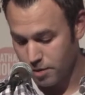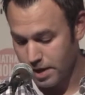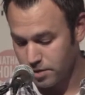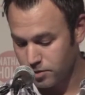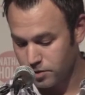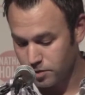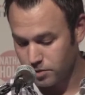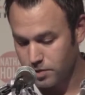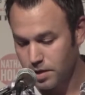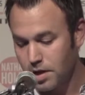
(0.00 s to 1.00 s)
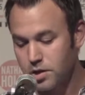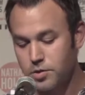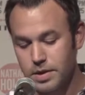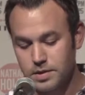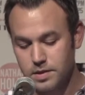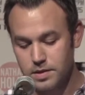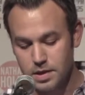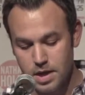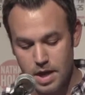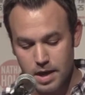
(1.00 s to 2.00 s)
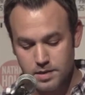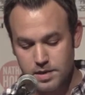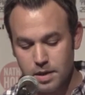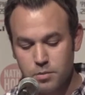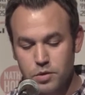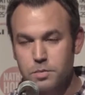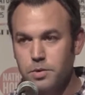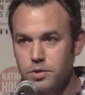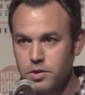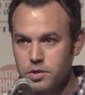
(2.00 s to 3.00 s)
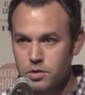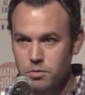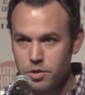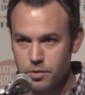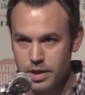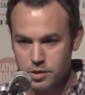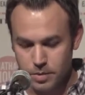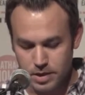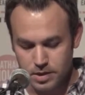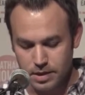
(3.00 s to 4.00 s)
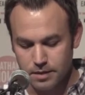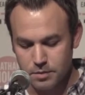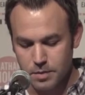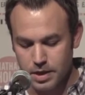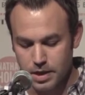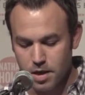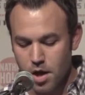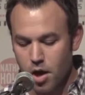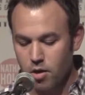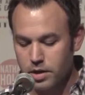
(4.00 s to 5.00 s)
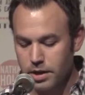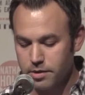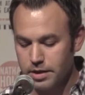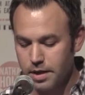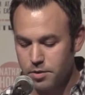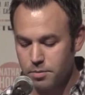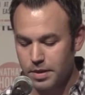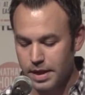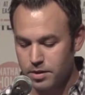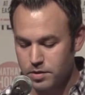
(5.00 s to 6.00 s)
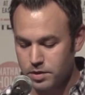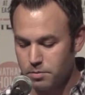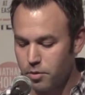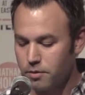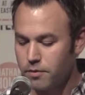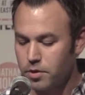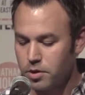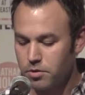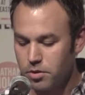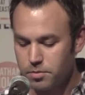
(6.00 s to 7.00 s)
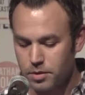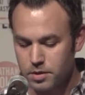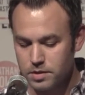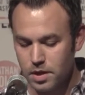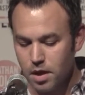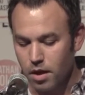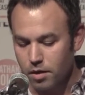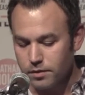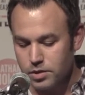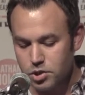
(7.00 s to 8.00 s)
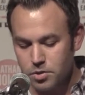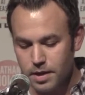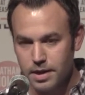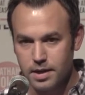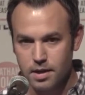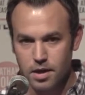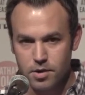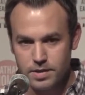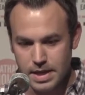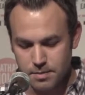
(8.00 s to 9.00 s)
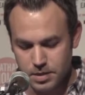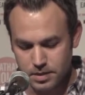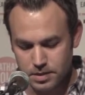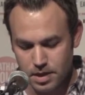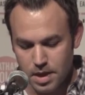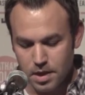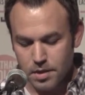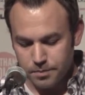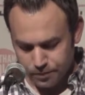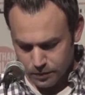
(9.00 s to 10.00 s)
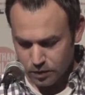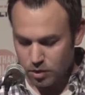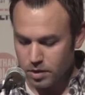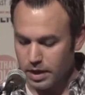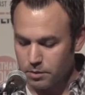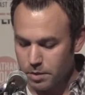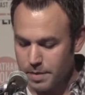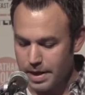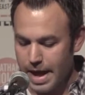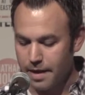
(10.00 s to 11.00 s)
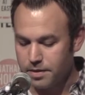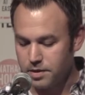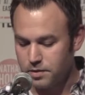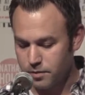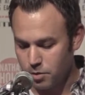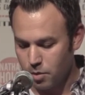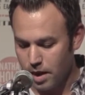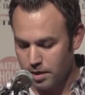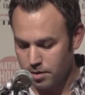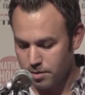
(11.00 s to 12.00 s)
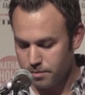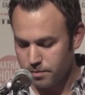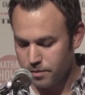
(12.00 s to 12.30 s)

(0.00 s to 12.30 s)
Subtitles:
brand new suits, dresses, ensembles purchased with graduation gift money, all carried leather planners and portfolio notebooks, all of us trying our damnedest to look like we'd been at this for a while.